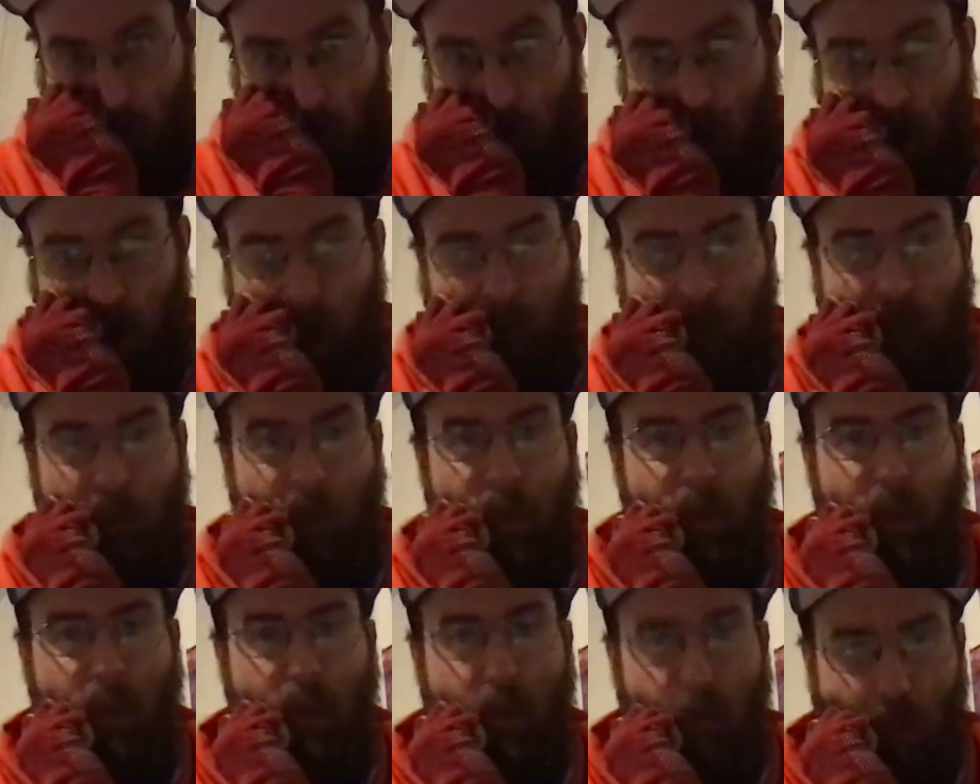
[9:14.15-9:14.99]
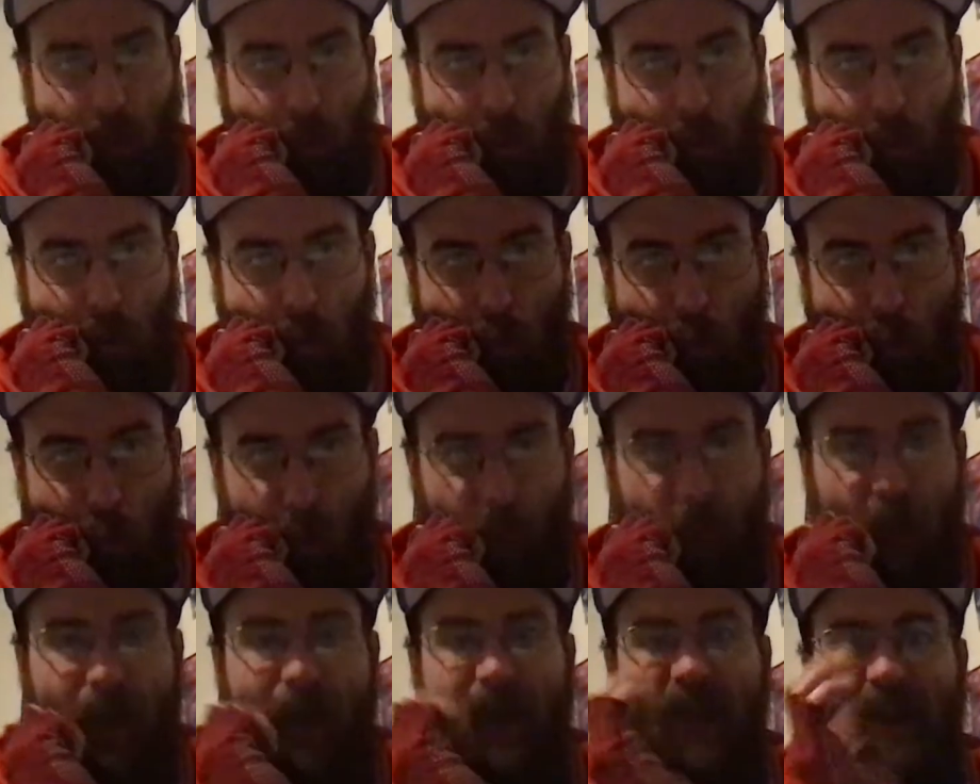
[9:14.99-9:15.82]
even though,
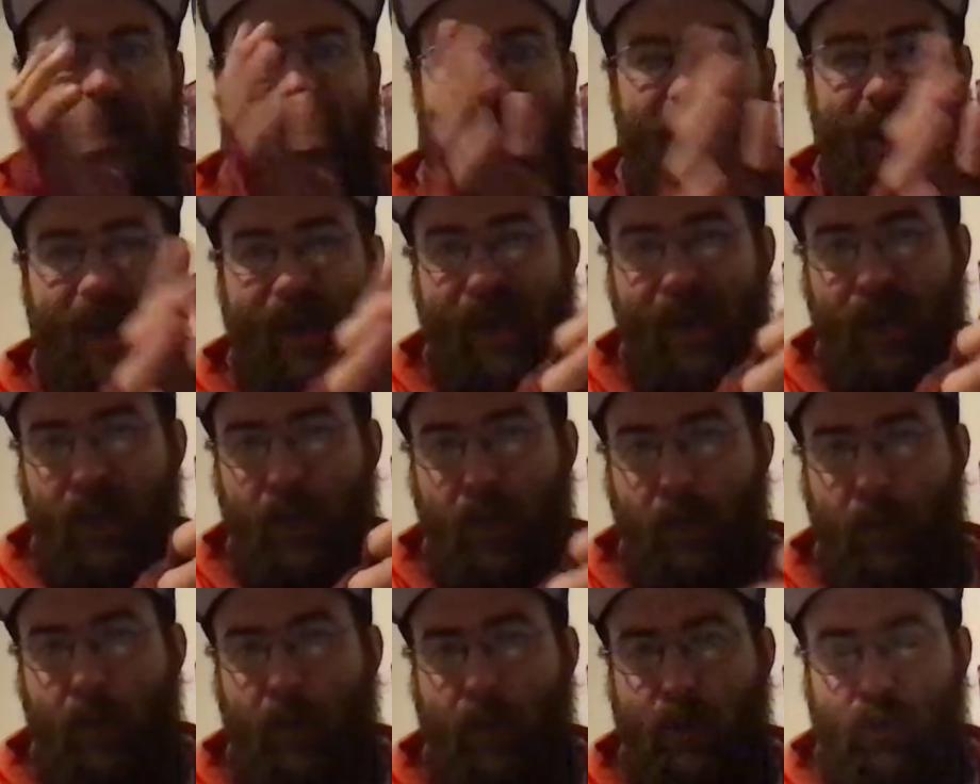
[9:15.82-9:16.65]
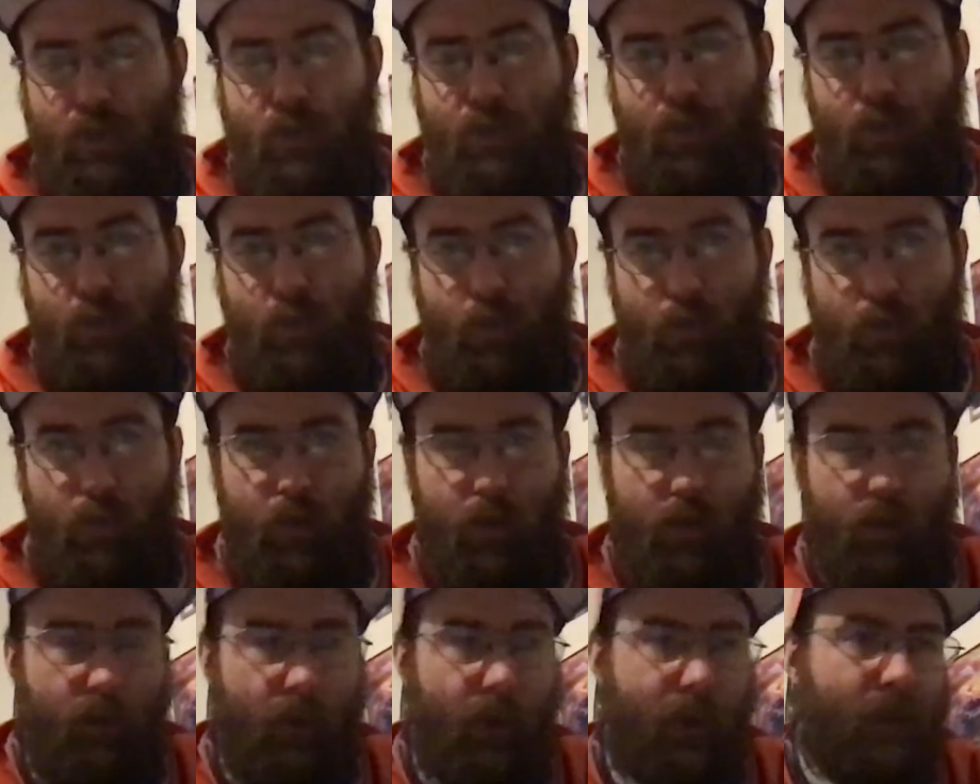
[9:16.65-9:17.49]
again, I'm not
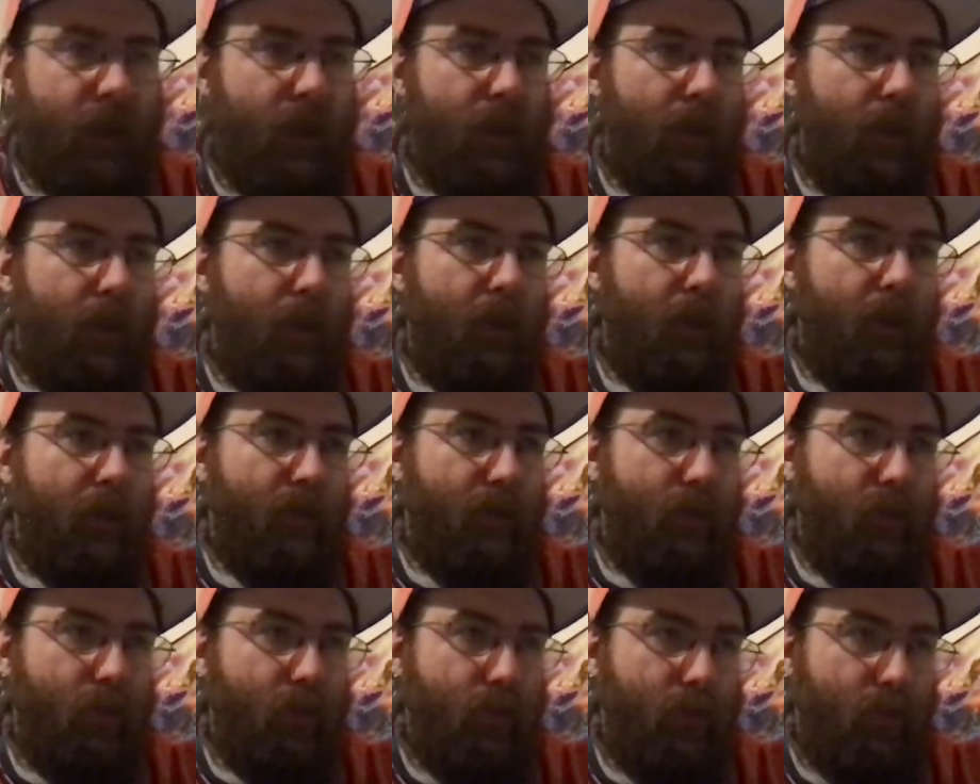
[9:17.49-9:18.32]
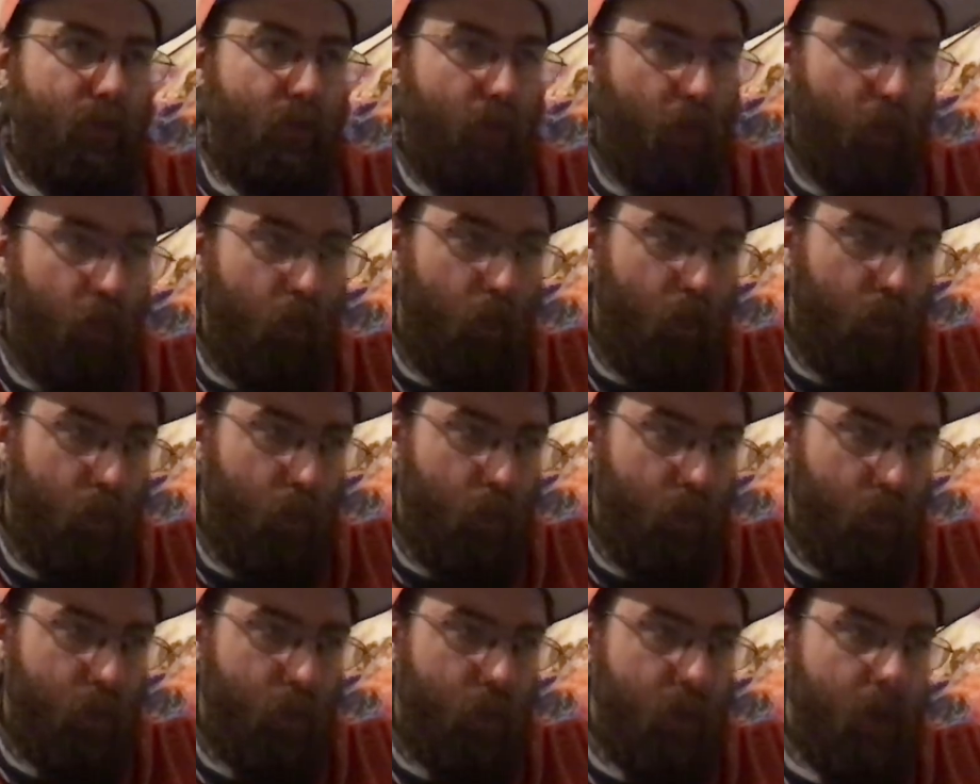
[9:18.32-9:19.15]
certain exactly what the future will
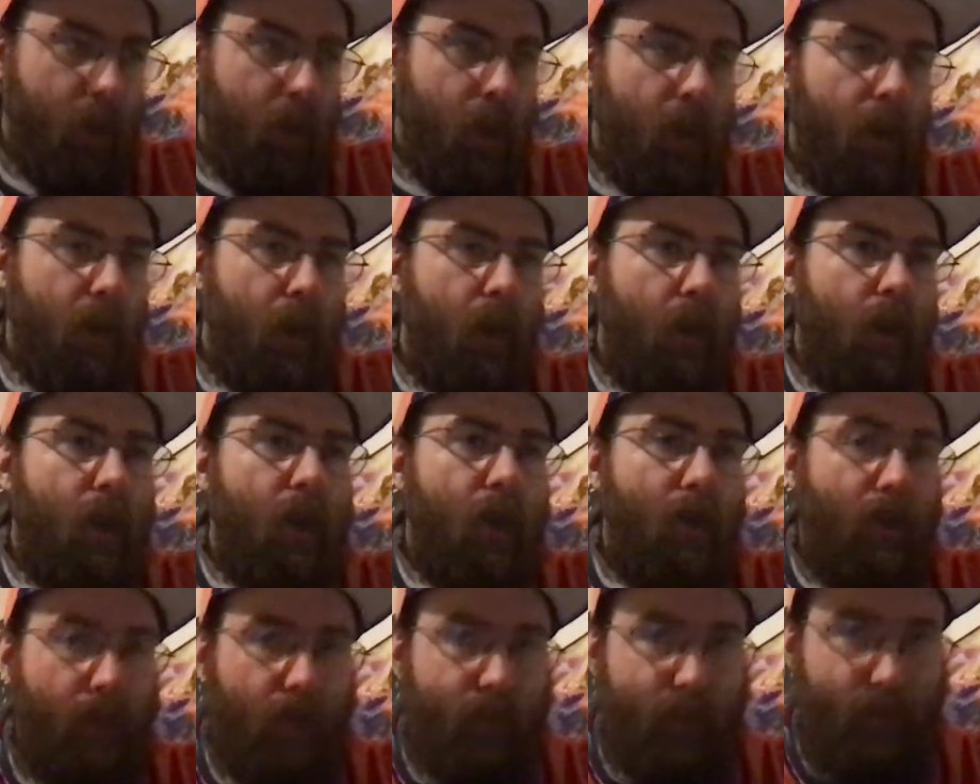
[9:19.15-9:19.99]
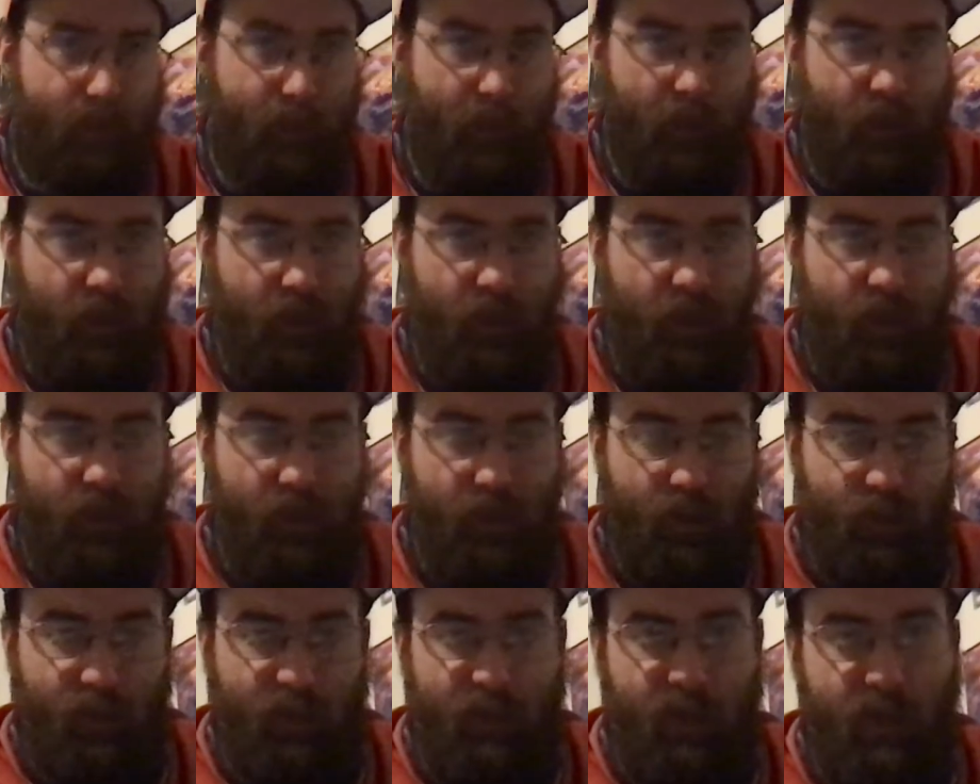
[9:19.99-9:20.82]
hold, especially as this
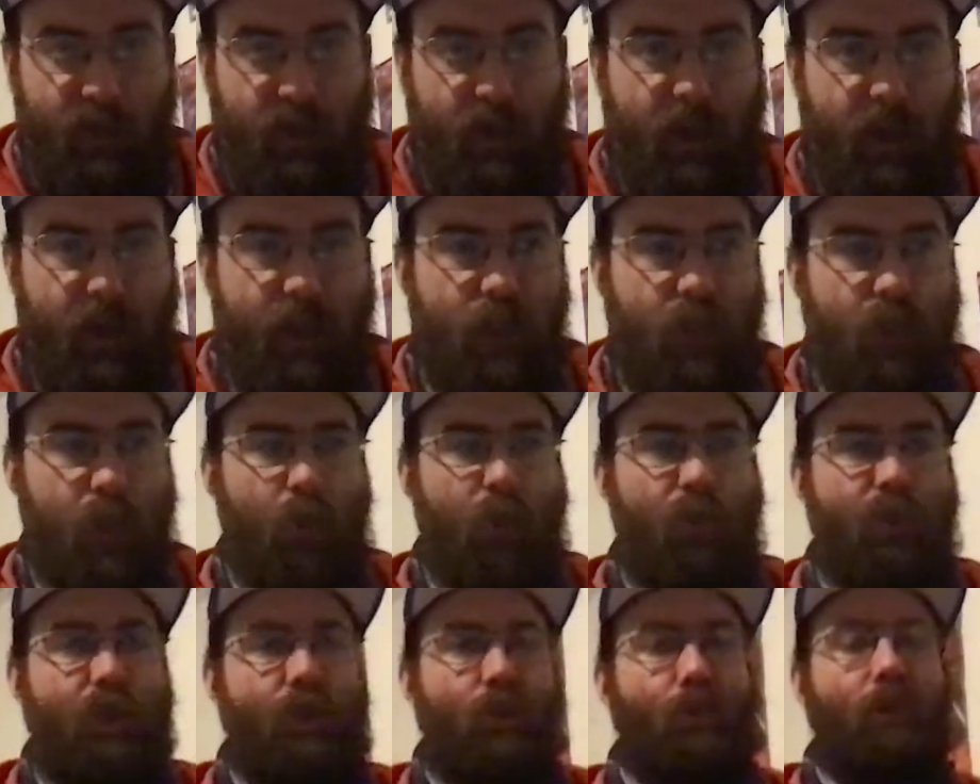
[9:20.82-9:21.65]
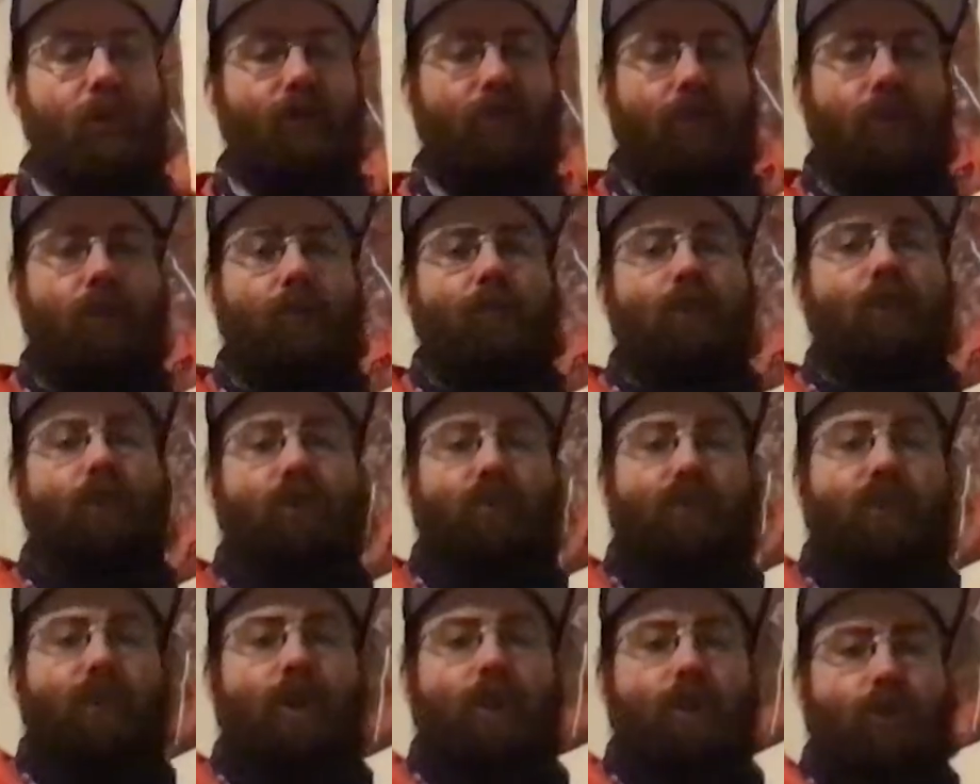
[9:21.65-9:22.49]
franchise heads towards its 25th anniversary
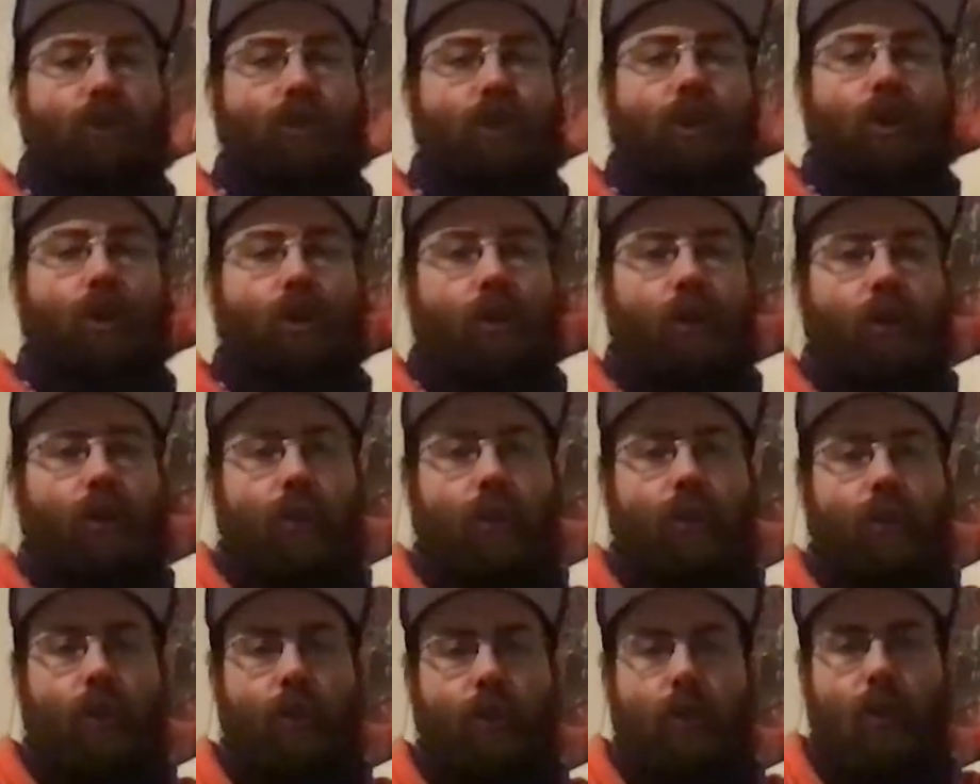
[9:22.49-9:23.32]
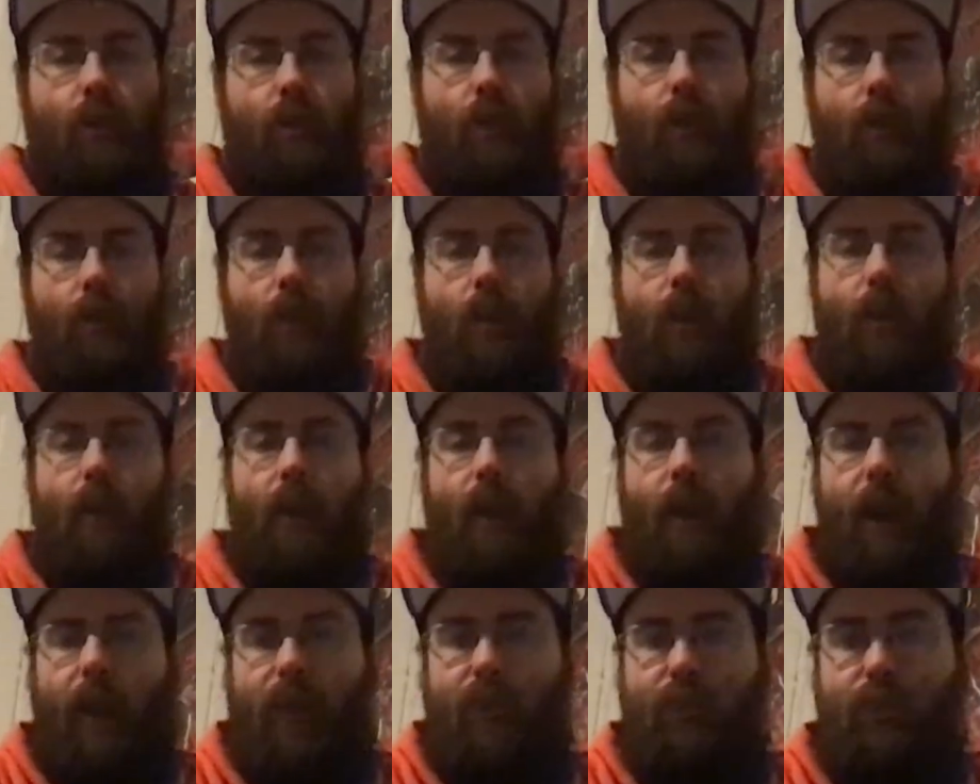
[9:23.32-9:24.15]
next year,
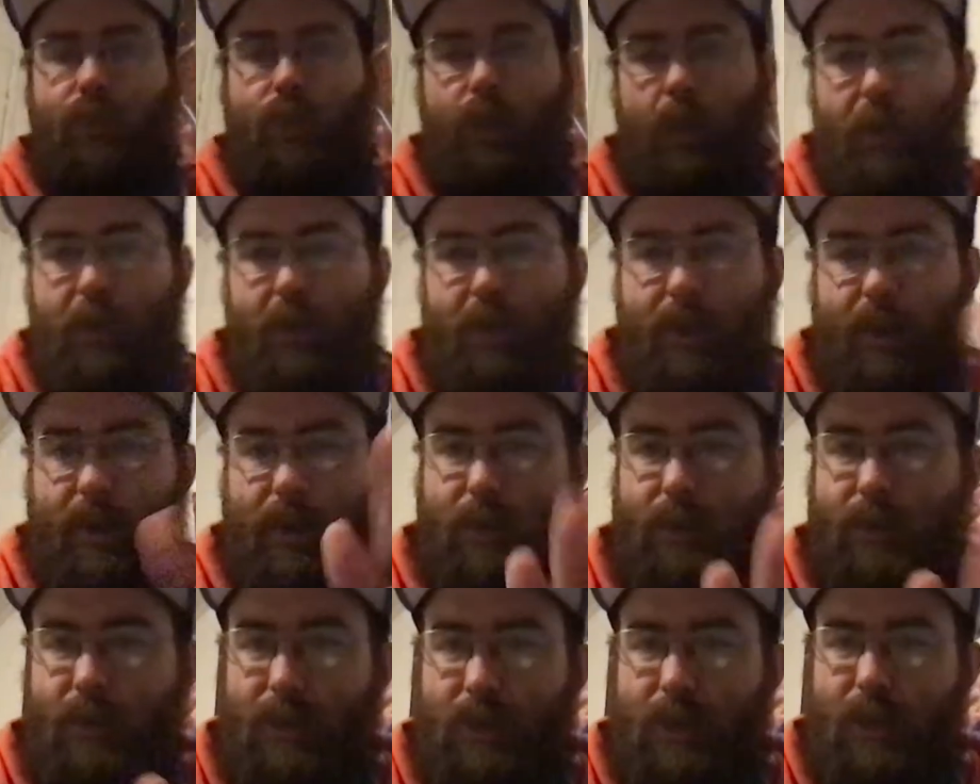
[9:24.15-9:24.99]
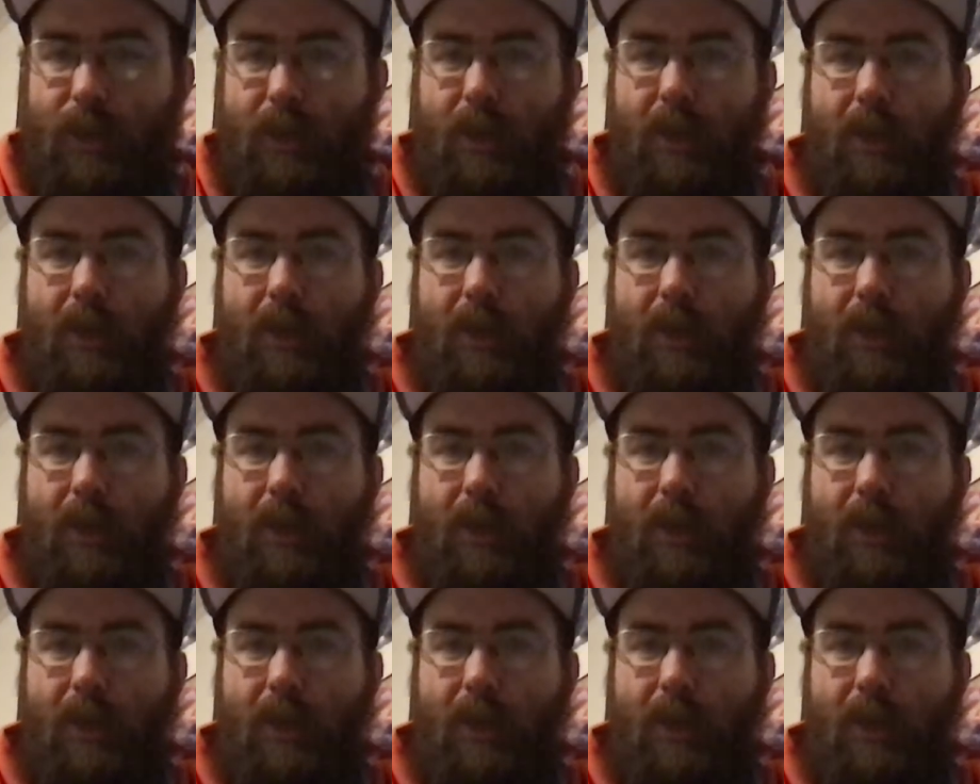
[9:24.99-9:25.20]
I do know this.